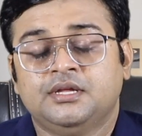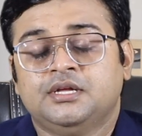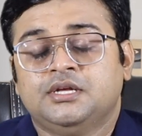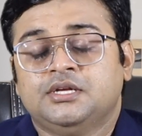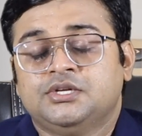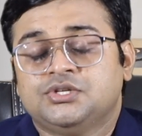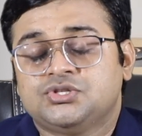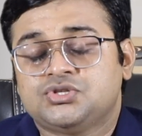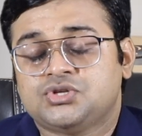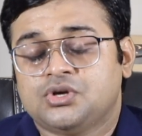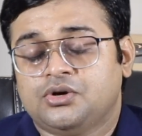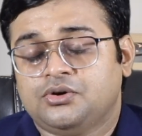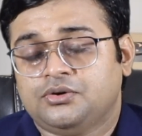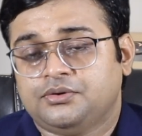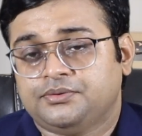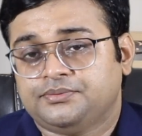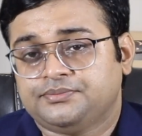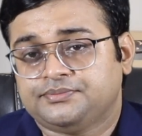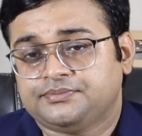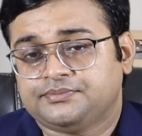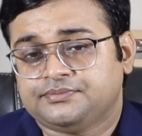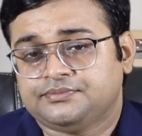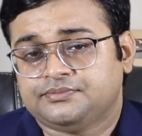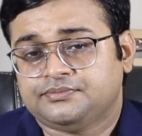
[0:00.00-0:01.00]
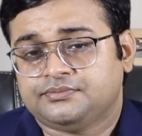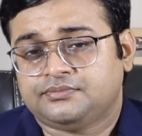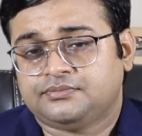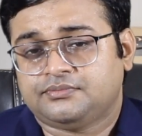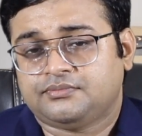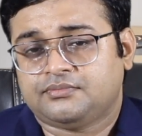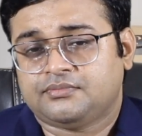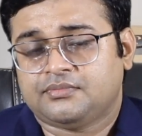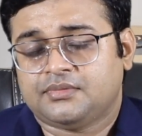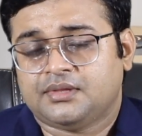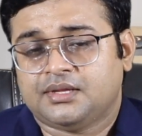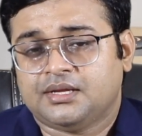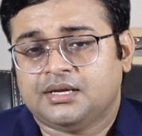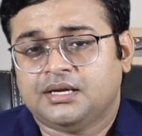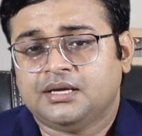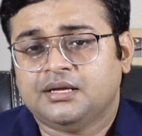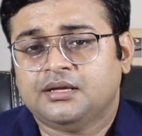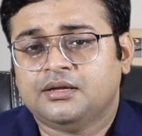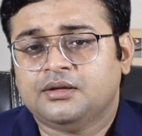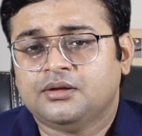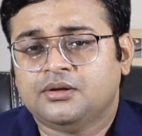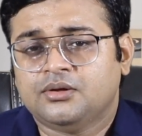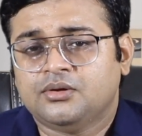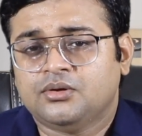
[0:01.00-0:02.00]
So
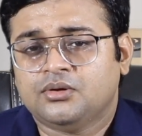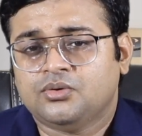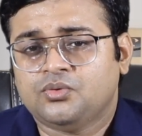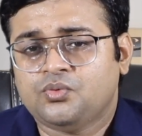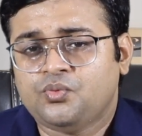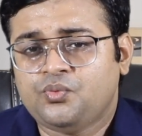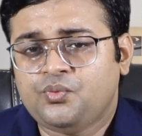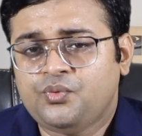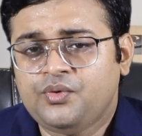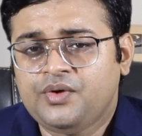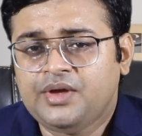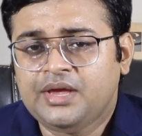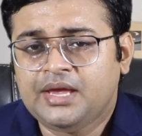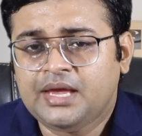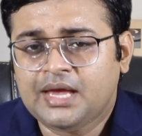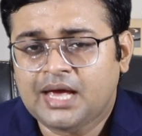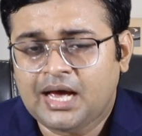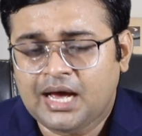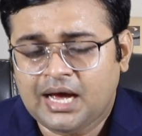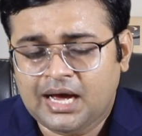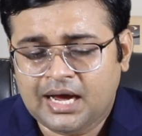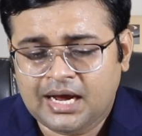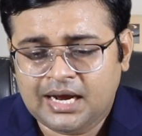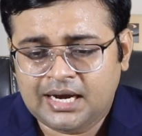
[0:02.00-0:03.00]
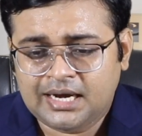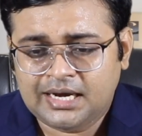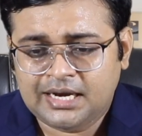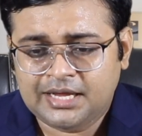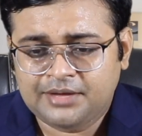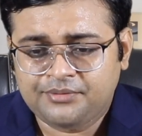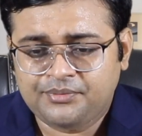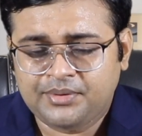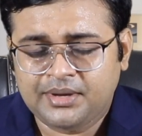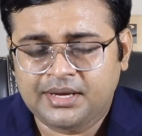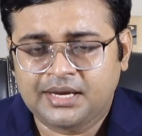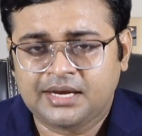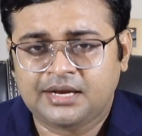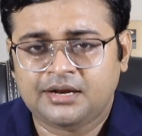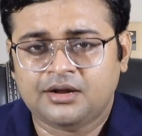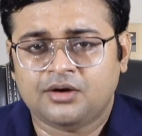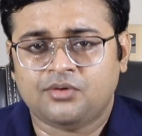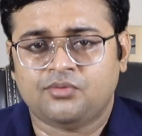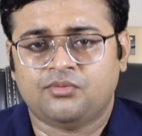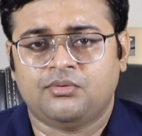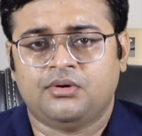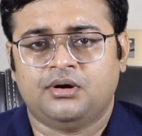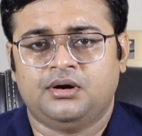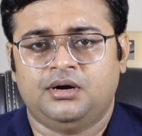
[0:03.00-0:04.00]
we are living in a
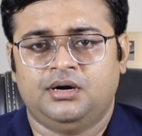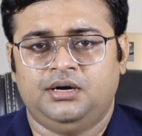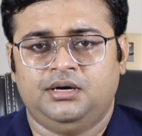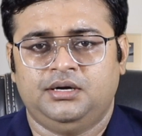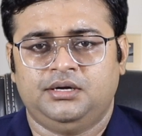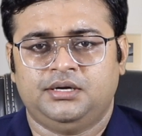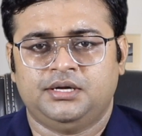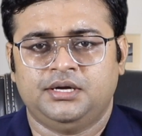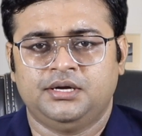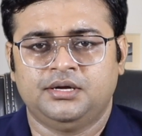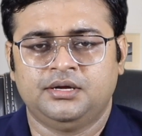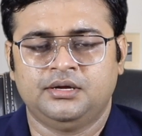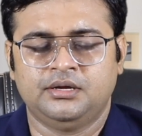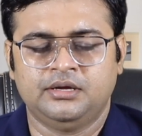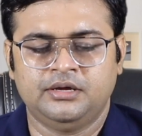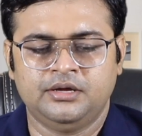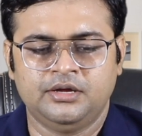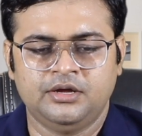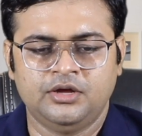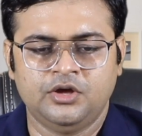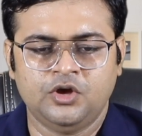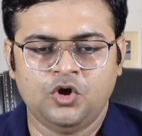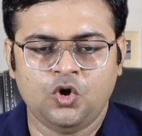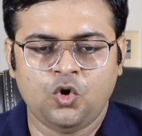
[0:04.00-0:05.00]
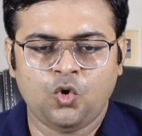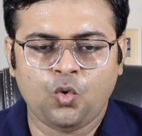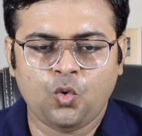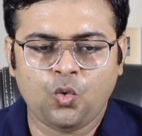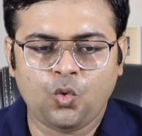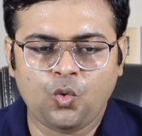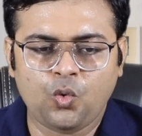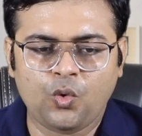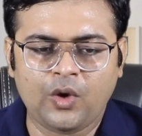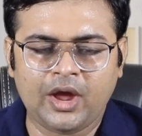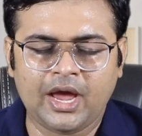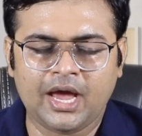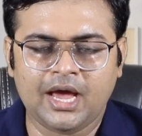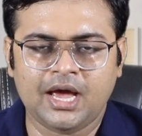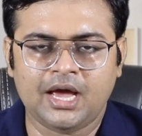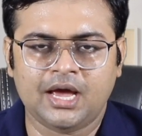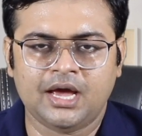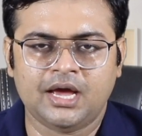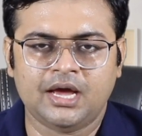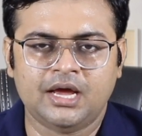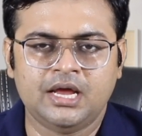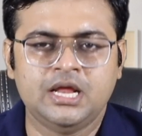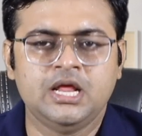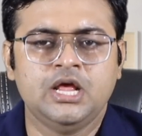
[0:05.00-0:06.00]
world
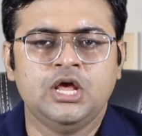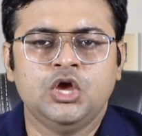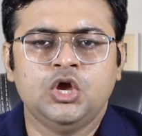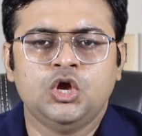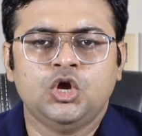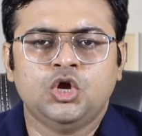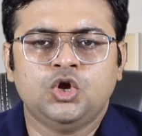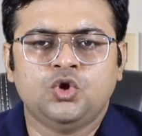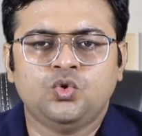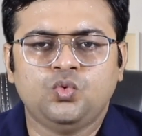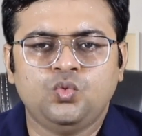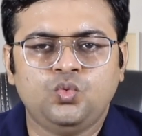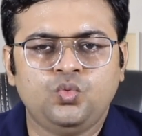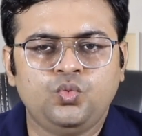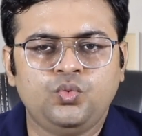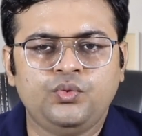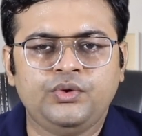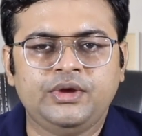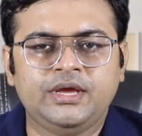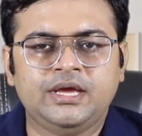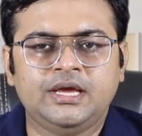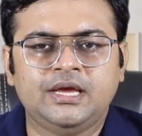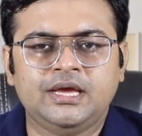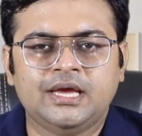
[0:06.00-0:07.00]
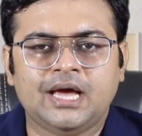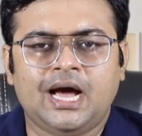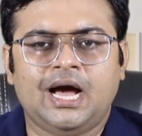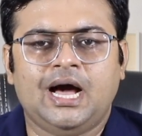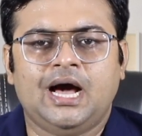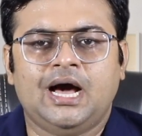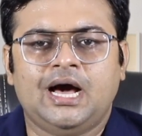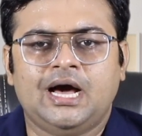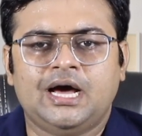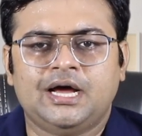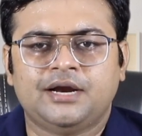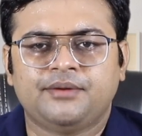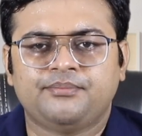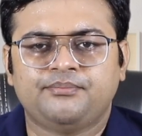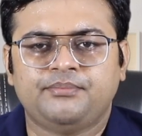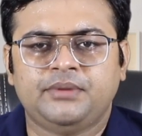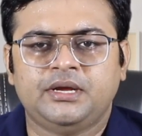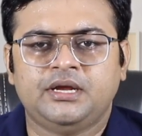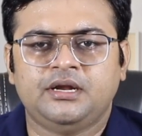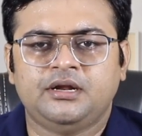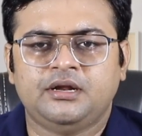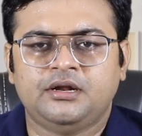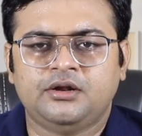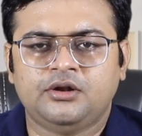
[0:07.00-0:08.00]
where we are
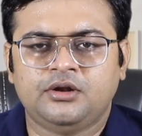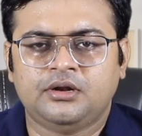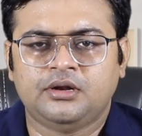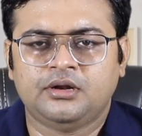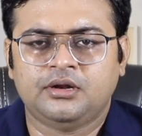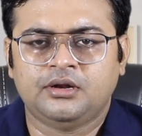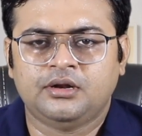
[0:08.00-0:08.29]
being,